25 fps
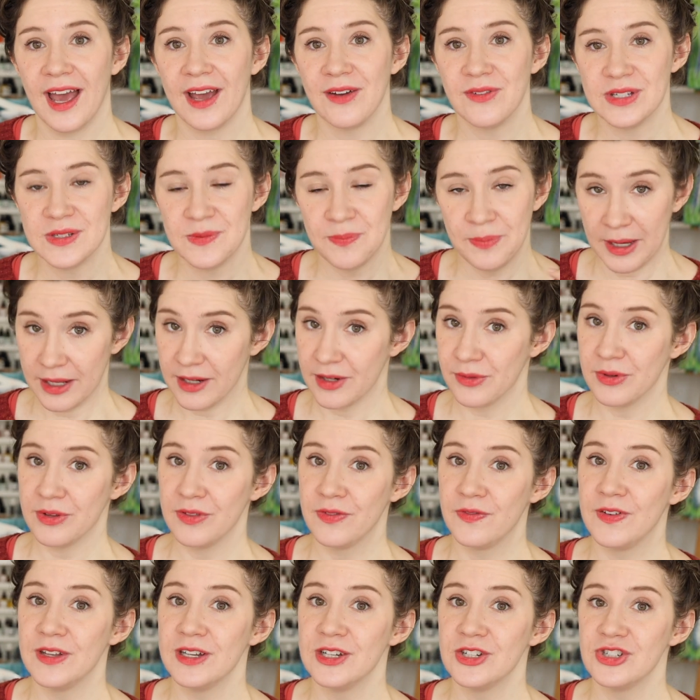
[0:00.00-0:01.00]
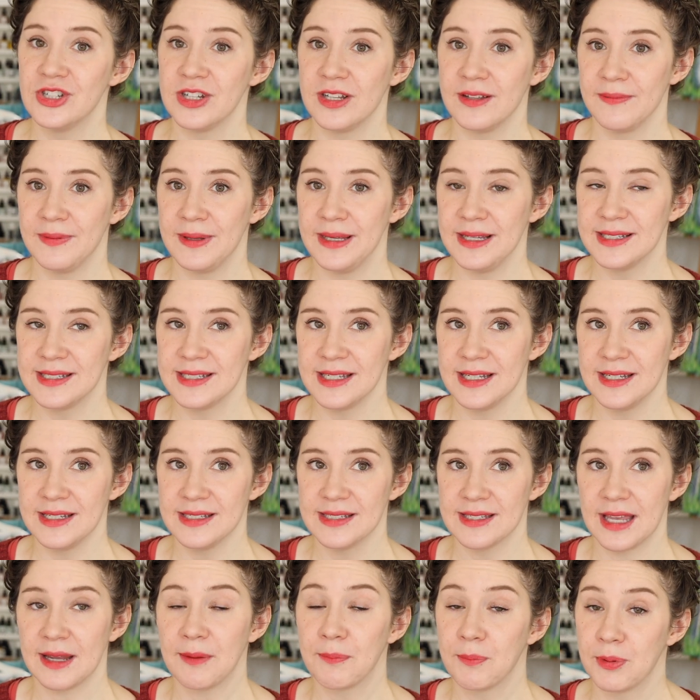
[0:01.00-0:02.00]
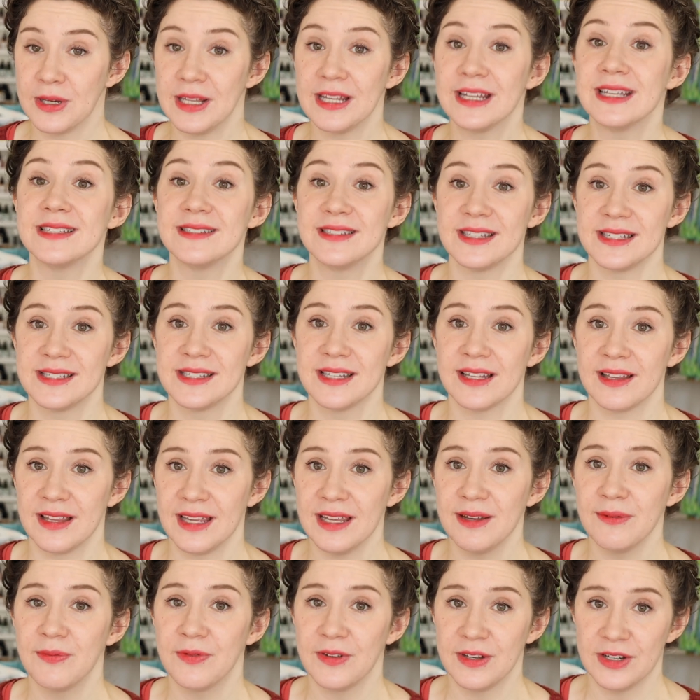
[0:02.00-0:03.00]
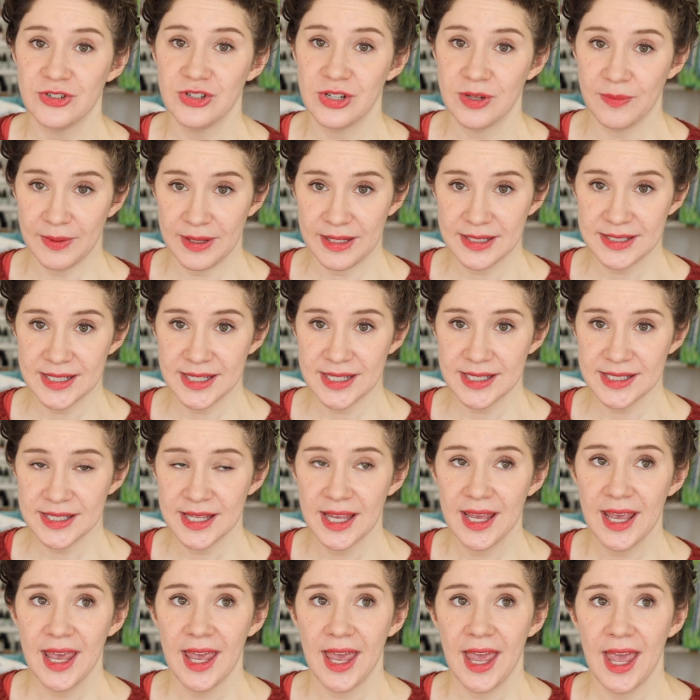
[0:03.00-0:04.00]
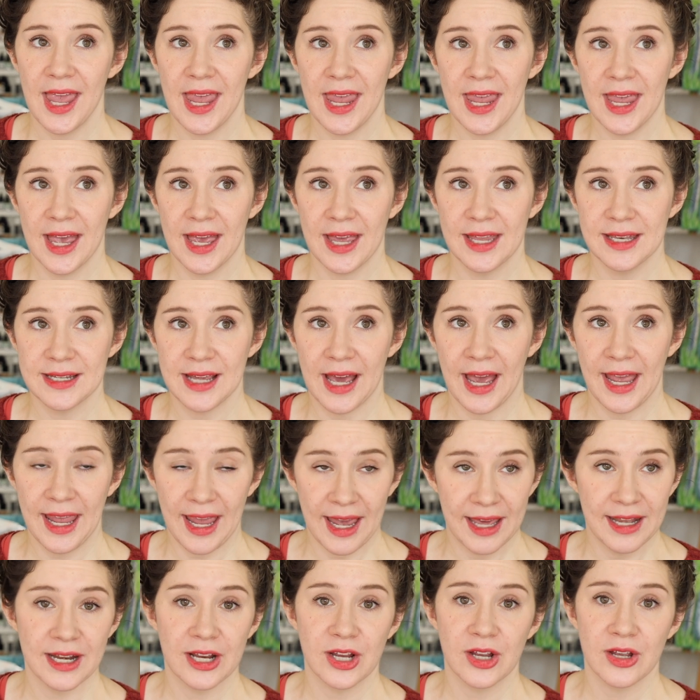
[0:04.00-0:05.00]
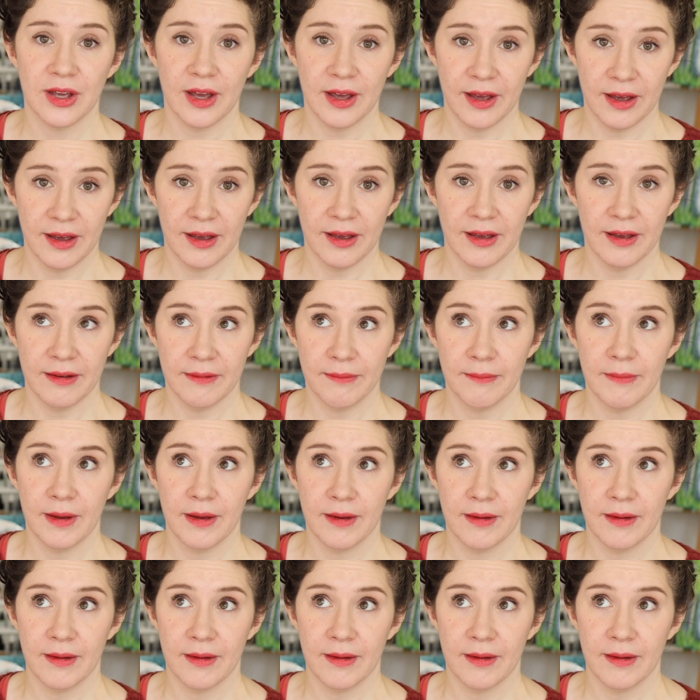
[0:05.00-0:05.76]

I was better with finishing pieces, like pretty consistently finishing pieces. And I had a, uh,